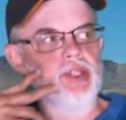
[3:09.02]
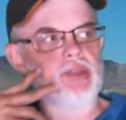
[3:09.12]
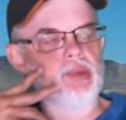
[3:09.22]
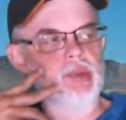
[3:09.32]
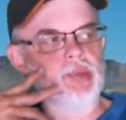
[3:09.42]

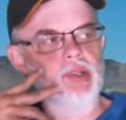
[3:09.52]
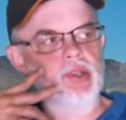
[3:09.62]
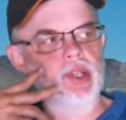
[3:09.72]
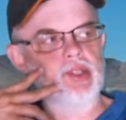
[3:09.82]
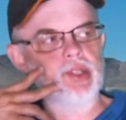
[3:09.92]
showed up here
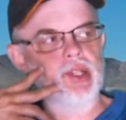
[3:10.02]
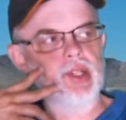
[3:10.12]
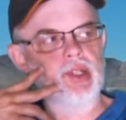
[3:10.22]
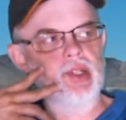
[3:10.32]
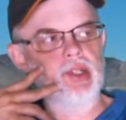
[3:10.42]
last
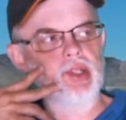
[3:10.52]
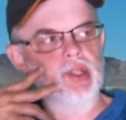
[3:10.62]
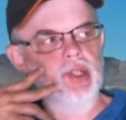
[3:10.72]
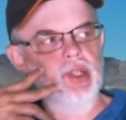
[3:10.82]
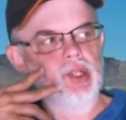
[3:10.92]
night.
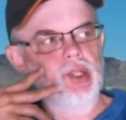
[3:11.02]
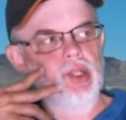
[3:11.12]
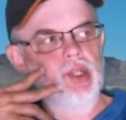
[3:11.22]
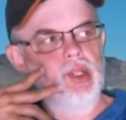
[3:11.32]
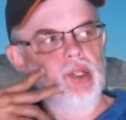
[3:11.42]

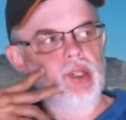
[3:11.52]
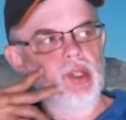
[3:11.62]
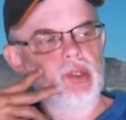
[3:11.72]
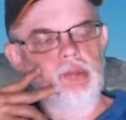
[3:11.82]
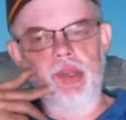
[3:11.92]

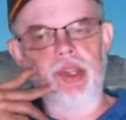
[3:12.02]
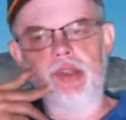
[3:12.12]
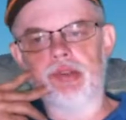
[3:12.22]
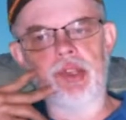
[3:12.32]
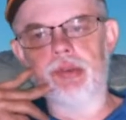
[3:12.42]
The
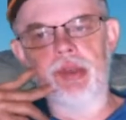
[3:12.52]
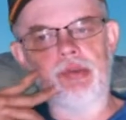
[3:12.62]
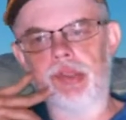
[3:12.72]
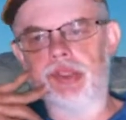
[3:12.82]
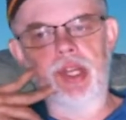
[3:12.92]
breathing treatment
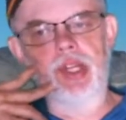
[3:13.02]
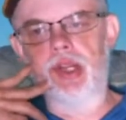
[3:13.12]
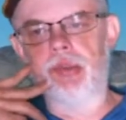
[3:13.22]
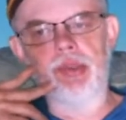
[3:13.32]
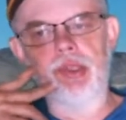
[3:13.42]
was not
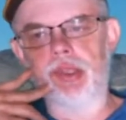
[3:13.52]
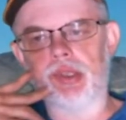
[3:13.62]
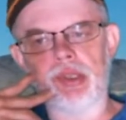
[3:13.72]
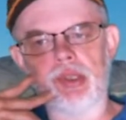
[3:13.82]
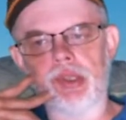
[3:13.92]
helping her.